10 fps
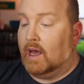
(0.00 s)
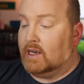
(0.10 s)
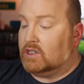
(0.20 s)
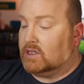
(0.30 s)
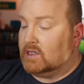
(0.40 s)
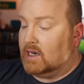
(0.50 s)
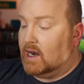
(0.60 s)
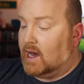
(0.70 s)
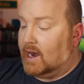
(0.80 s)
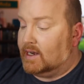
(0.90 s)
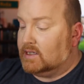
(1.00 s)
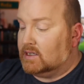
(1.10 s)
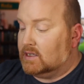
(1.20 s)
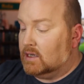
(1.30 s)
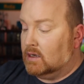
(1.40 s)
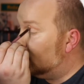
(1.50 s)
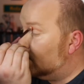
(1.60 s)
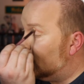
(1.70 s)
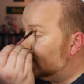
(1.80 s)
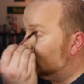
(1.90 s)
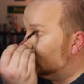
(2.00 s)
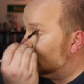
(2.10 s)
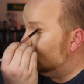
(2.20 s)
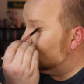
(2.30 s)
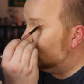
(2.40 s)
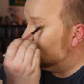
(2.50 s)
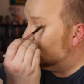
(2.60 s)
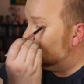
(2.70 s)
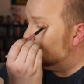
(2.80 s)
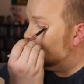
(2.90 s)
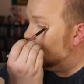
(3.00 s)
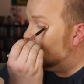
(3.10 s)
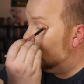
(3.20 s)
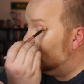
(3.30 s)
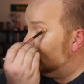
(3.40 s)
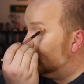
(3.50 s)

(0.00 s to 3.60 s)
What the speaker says: it's just a nice transition shade.